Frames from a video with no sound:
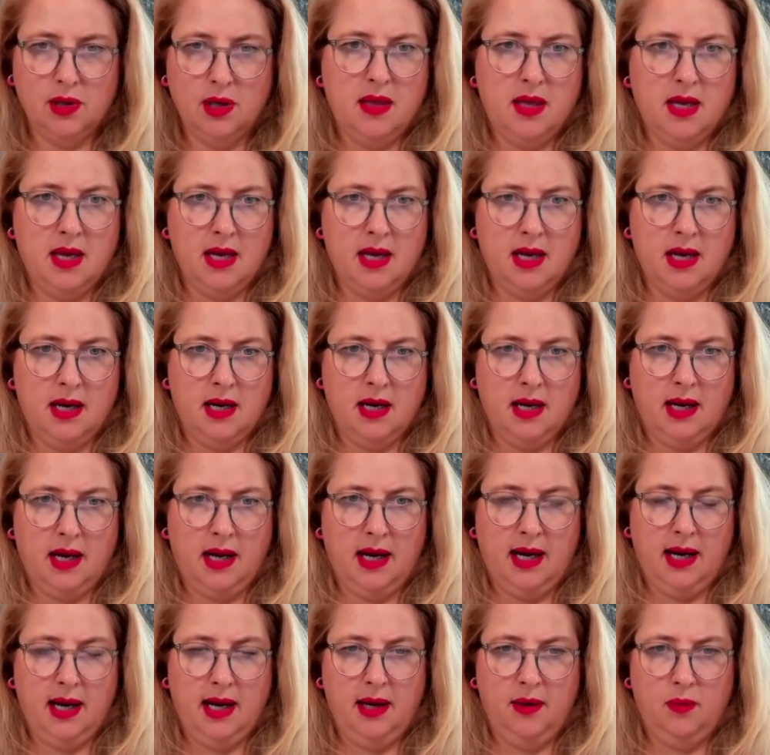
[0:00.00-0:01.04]
Then
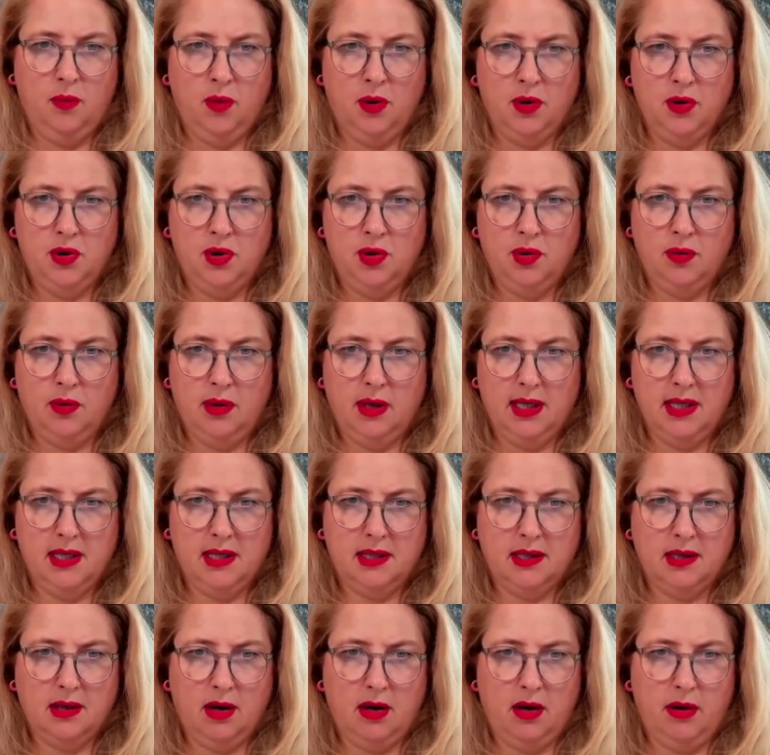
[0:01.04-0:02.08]
I want to
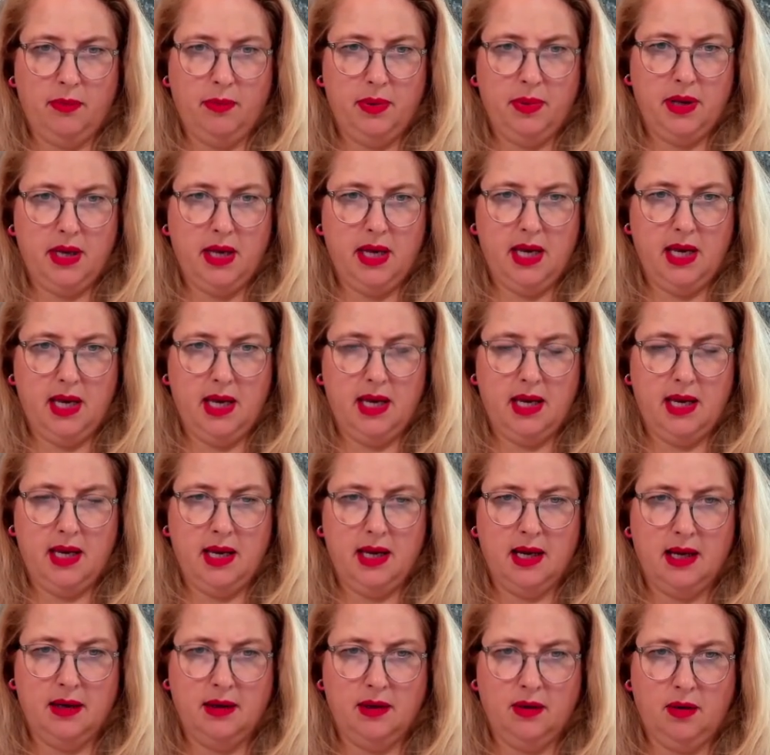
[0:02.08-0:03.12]
list up a
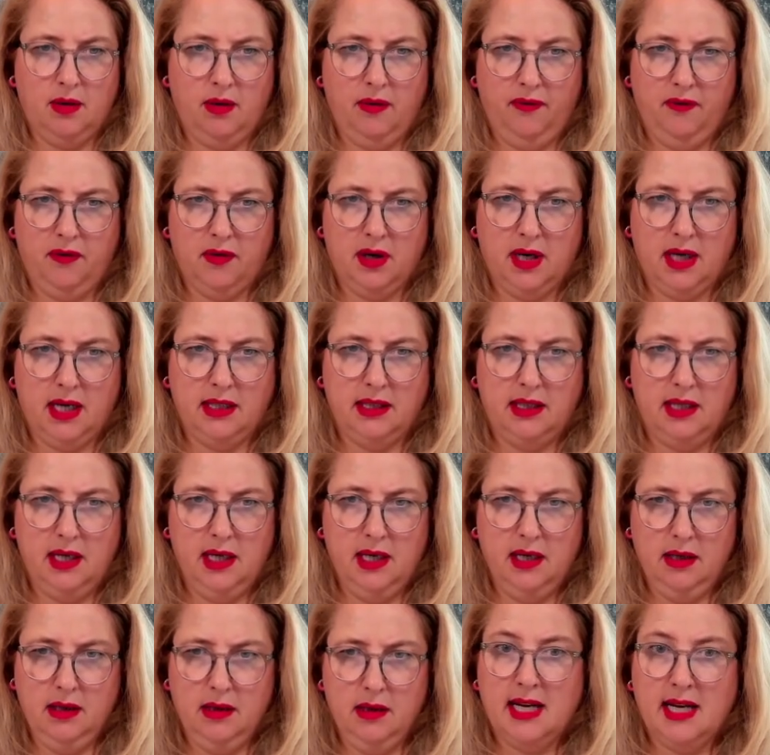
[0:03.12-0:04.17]
offer
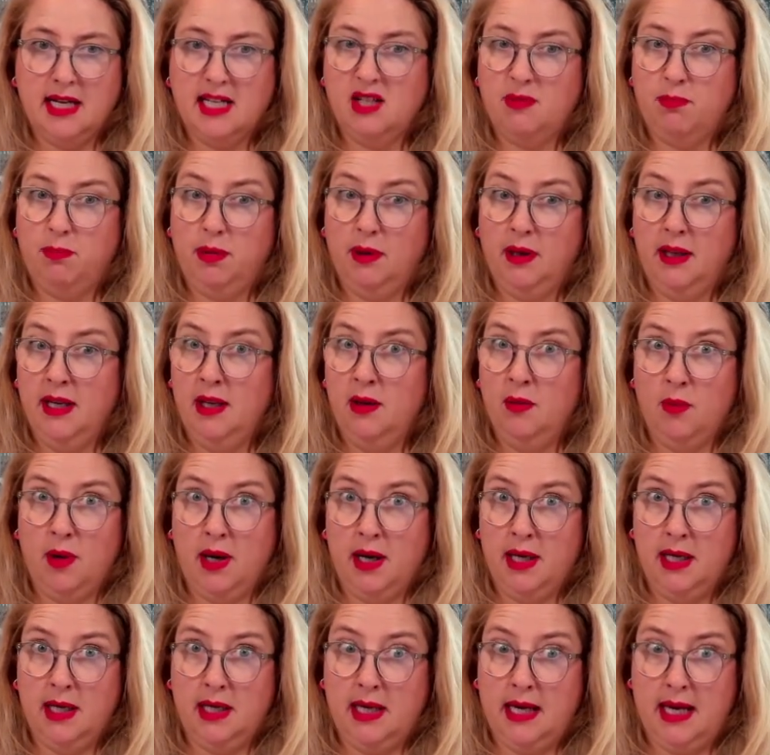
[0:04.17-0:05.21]
idea, explain why
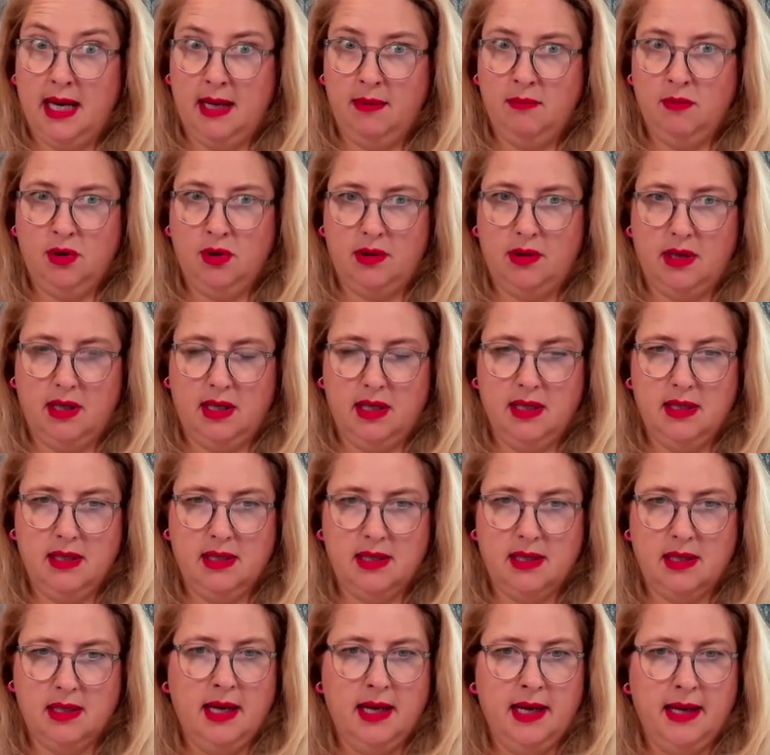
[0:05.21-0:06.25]
I came to
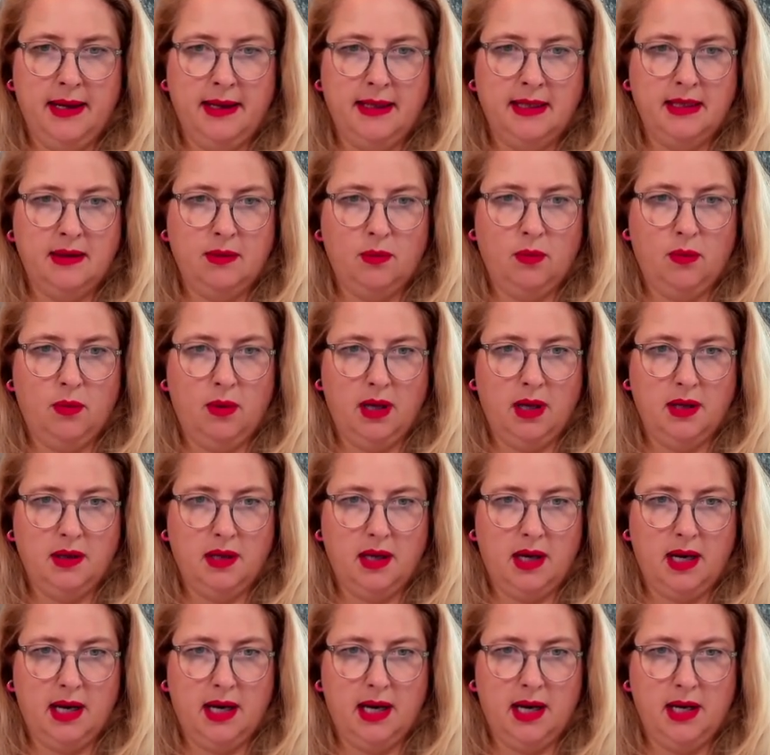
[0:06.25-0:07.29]
this, and what
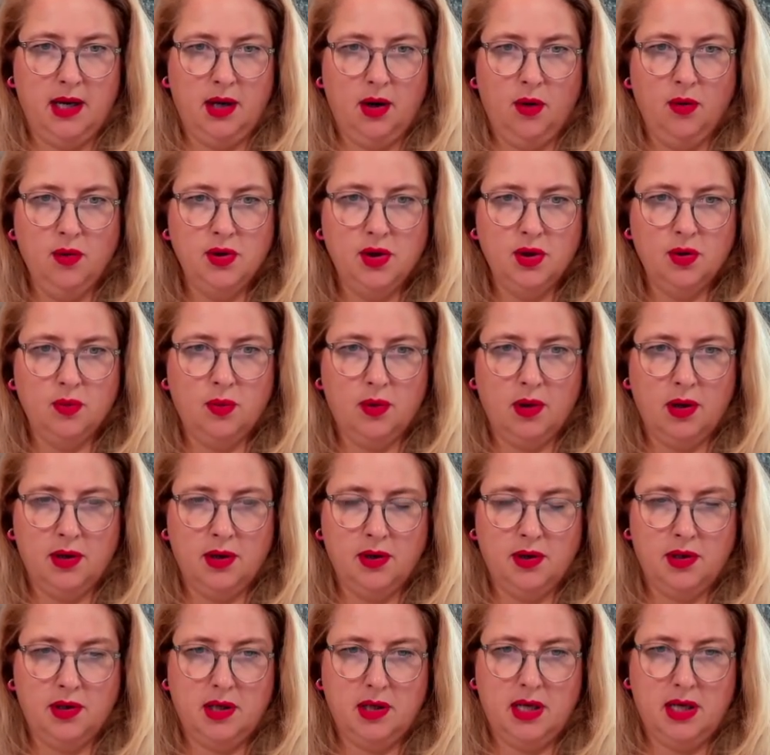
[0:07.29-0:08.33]
I also
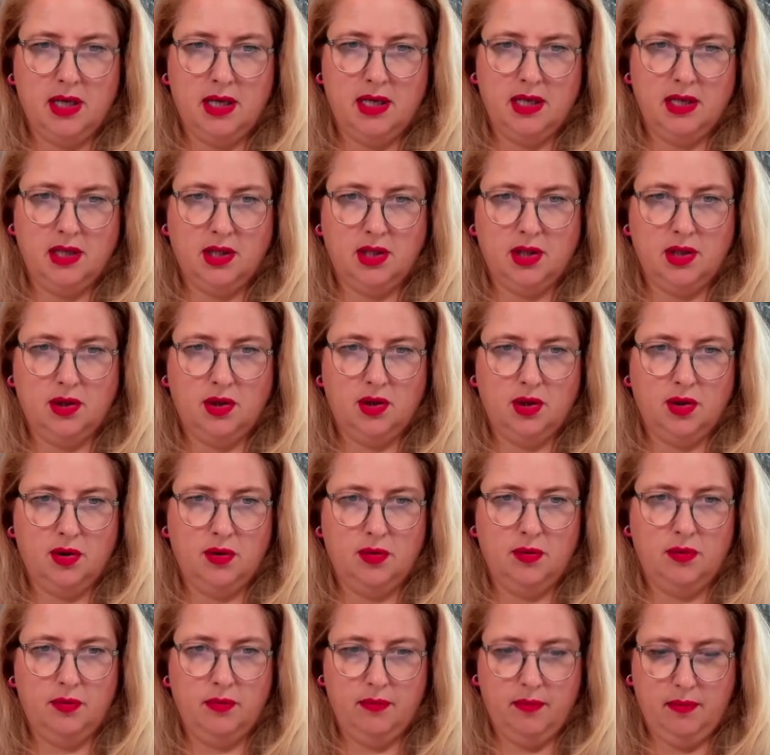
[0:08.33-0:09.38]
want is
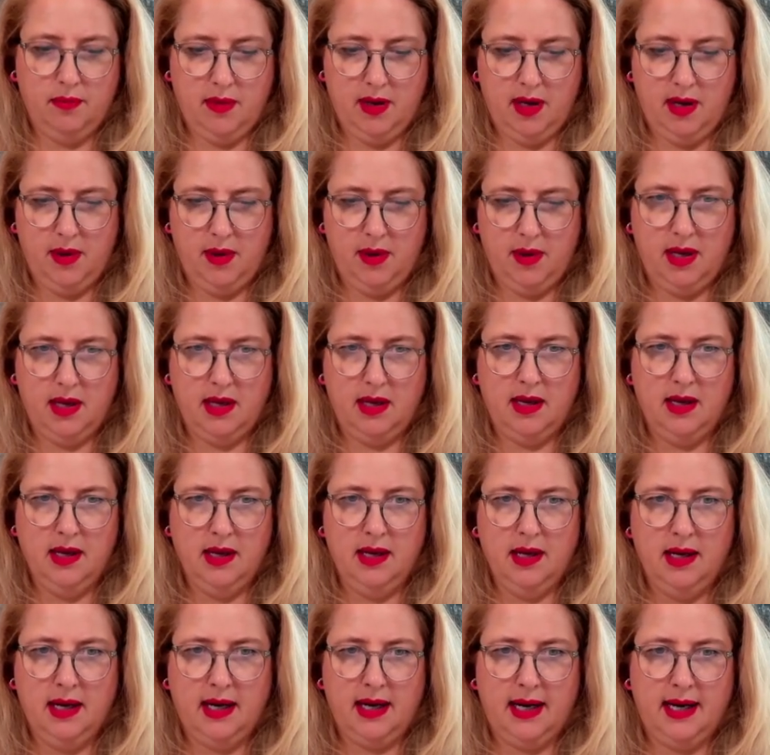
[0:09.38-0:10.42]
to maybe
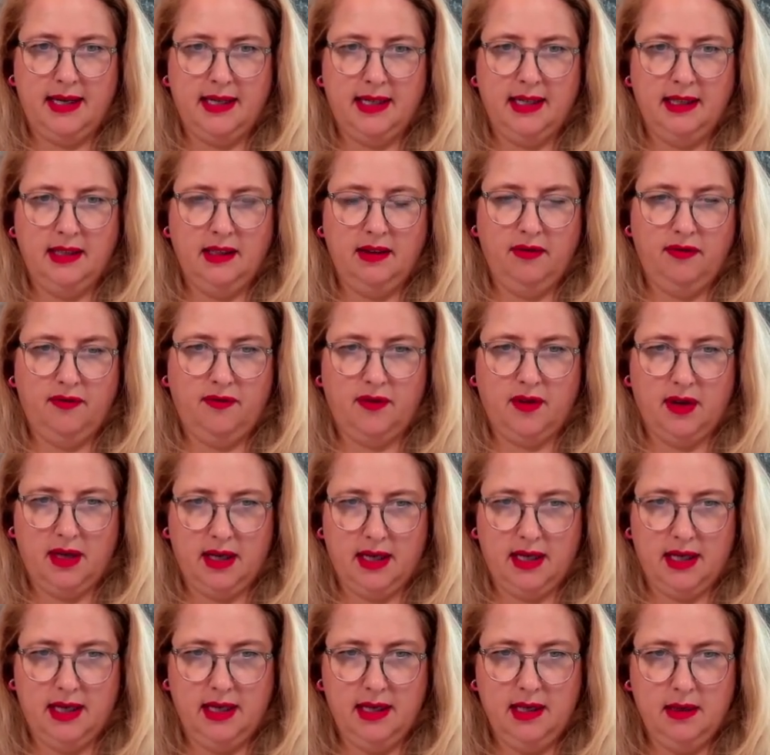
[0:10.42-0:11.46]

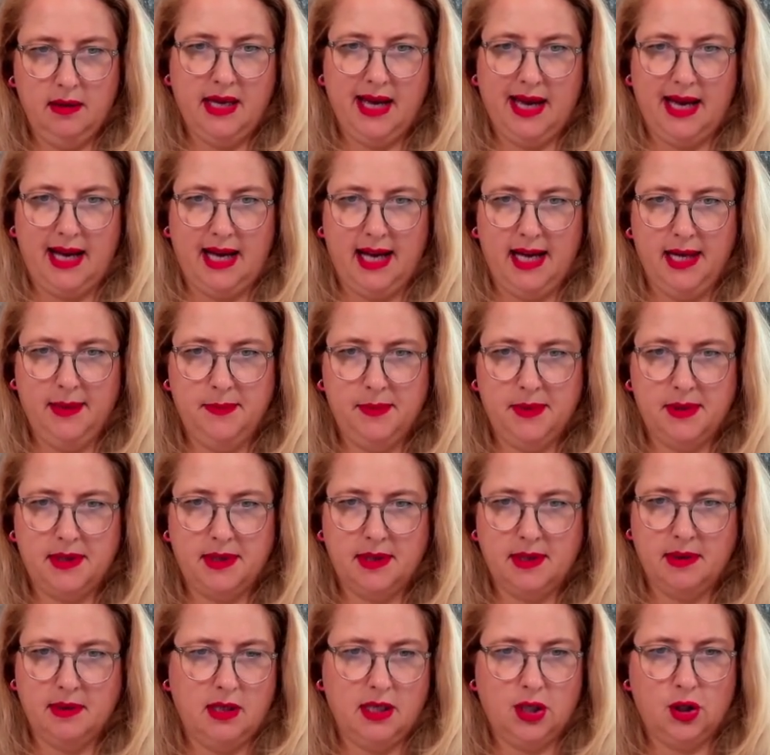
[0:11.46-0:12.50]
identify
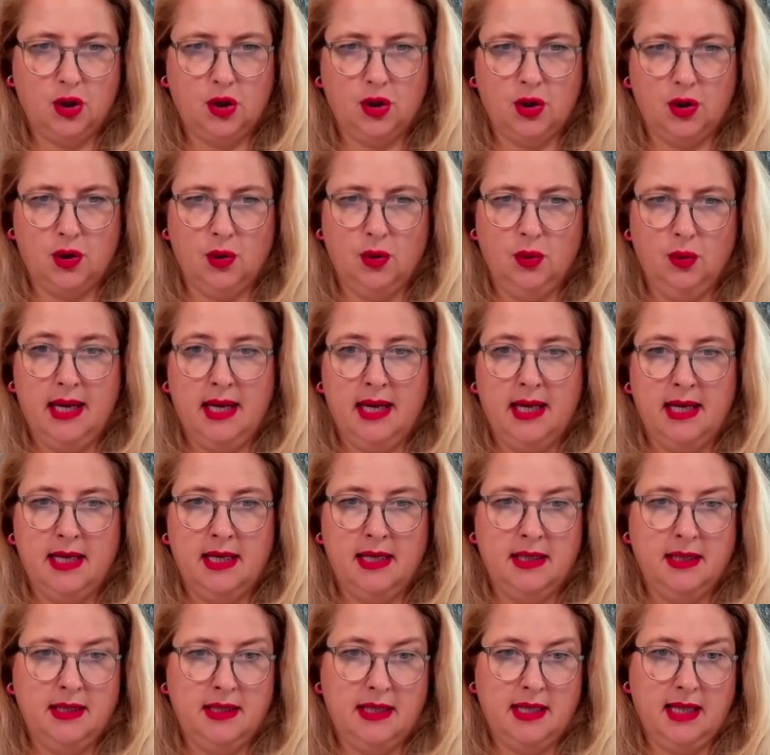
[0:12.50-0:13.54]
gaps like so,
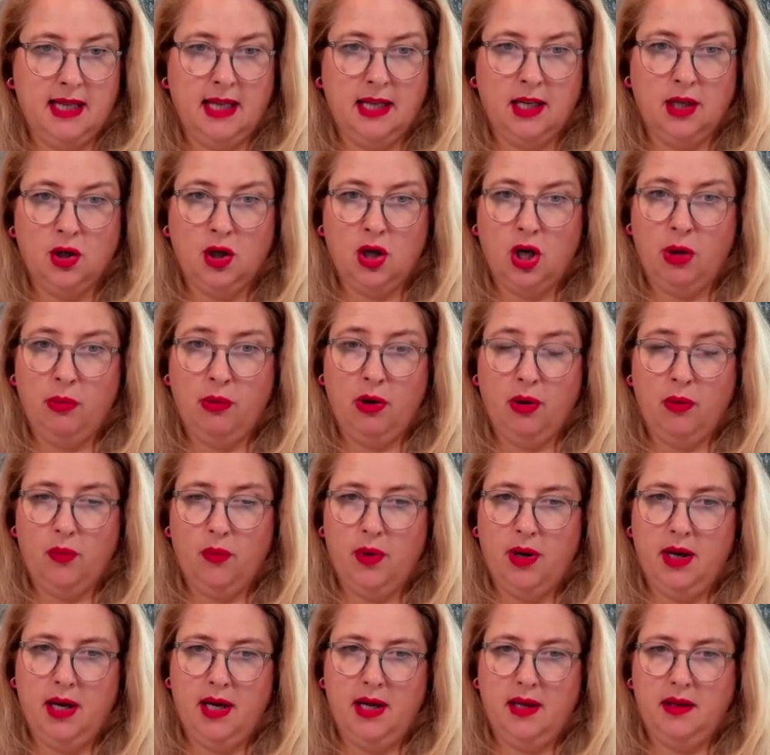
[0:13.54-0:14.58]
and then come up
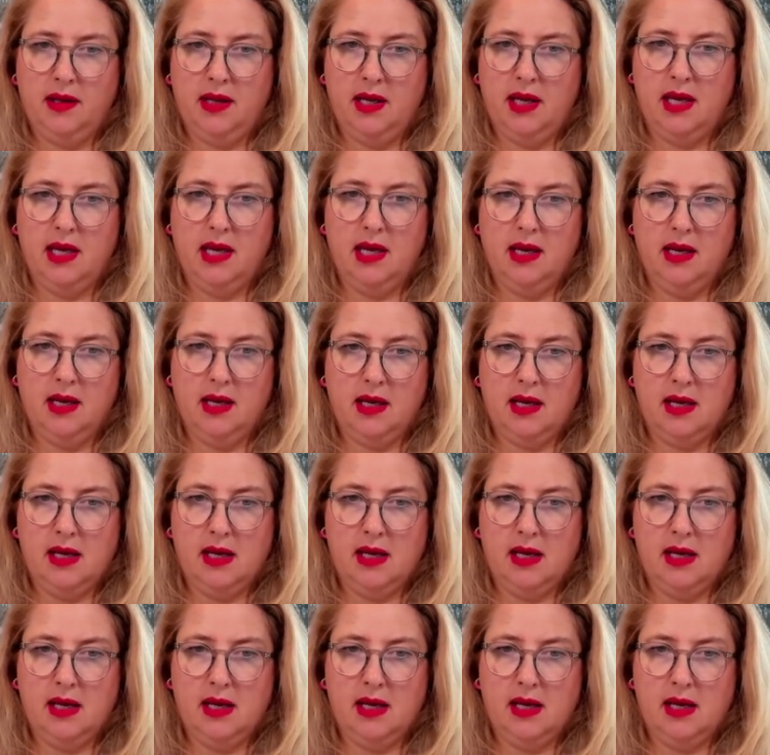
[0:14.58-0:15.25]
with a